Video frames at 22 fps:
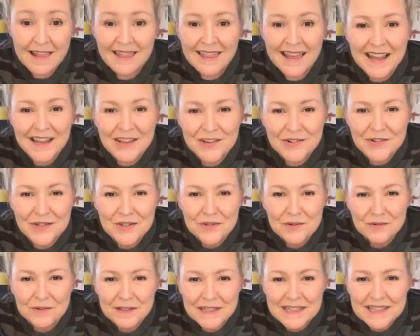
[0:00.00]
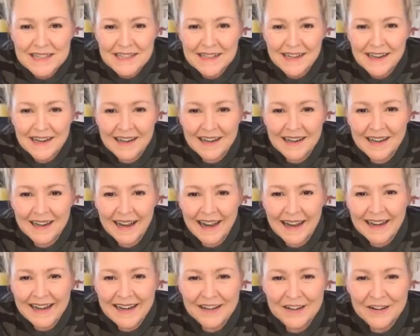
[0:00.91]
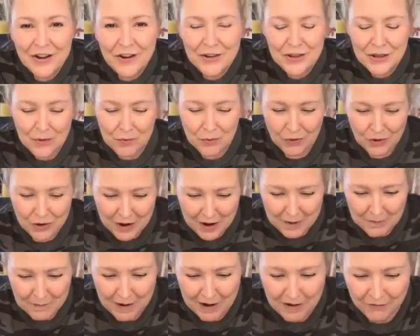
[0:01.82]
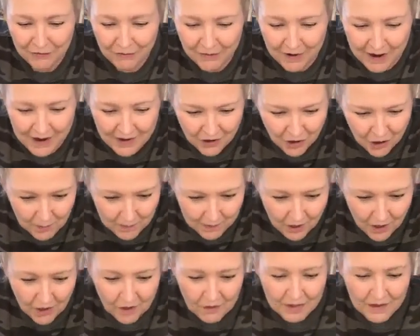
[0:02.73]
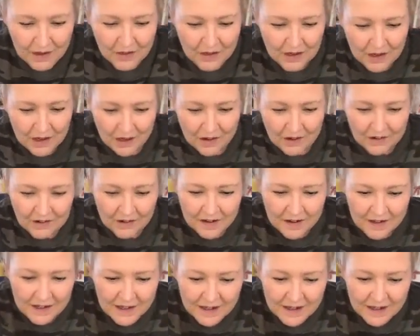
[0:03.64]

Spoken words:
Thank you, Teresa. I didn't know you were on, my friend. Oh, there you go.